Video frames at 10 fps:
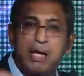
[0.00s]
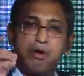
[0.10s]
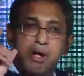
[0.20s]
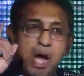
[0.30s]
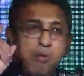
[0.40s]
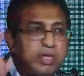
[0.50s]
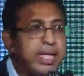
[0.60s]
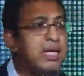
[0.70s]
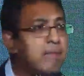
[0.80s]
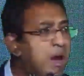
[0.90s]
Now
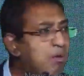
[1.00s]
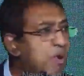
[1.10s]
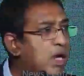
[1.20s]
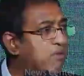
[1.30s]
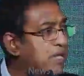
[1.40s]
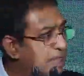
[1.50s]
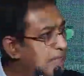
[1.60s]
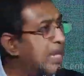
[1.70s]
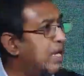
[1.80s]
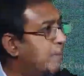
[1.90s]
think about what we
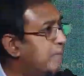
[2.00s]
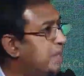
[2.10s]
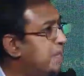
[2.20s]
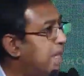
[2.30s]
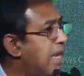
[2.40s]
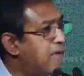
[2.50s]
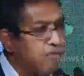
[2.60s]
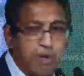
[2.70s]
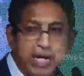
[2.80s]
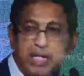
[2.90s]
said, right?
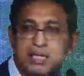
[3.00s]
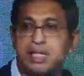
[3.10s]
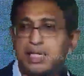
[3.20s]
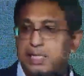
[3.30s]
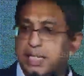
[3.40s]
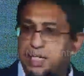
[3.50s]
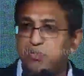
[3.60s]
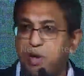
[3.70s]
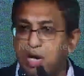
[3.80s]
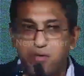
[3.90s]
In the
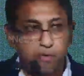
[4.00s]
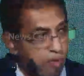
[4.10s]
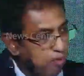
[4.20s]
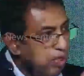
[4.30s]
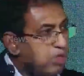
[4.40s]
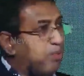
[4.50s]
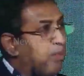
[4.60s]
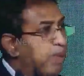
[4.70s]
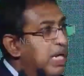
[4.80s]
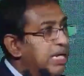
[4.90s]
60s, what was
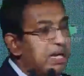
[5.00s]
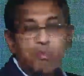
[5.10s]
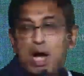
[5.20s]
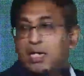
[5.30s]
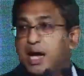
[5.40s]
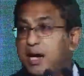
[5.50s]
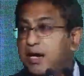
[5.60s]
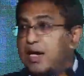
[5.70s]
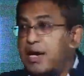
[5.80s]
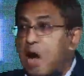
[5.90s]
built in one
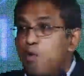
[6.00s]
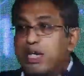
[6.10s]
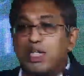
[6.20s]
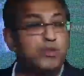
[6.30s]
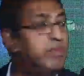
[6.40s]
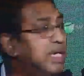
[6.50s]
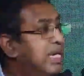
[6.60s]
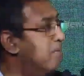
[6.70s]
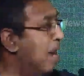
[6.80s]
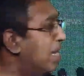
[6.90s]
country, now it is built
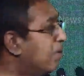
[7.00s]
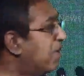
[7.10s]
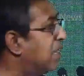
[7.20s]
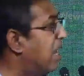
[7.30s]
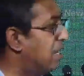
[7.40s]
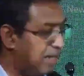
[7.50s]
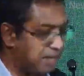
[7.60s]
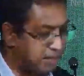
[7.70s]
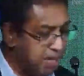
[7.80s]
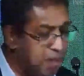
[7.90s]
in multiple
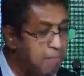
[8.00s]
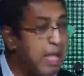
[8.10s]
countries, right?